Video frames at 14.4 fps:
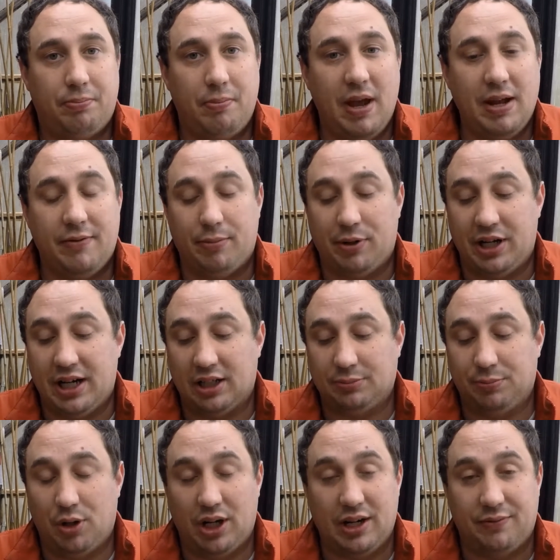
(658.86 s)
Everybody else
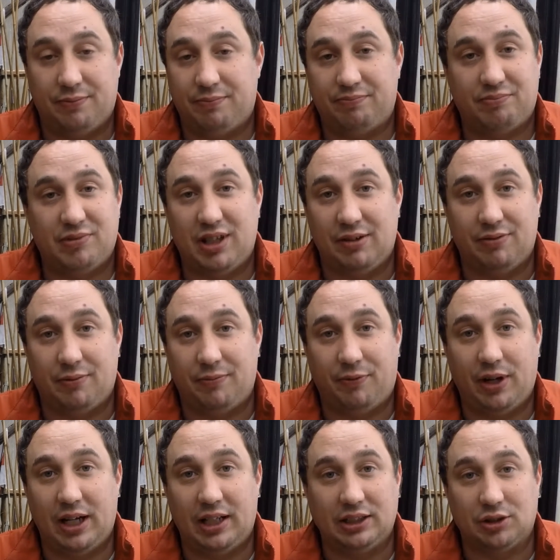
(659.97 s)
might have different
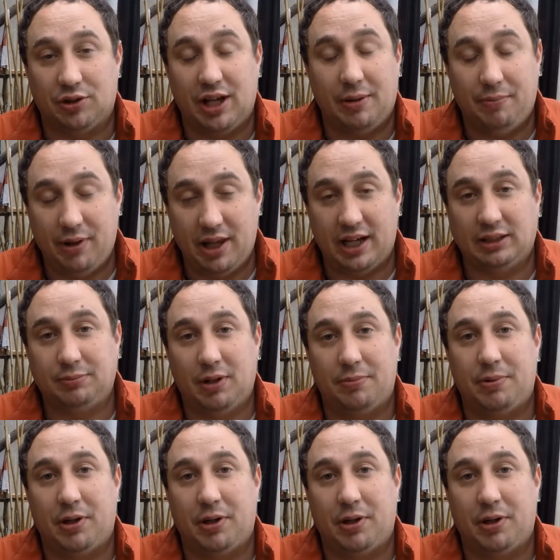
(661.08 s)
feelings on that, but that's my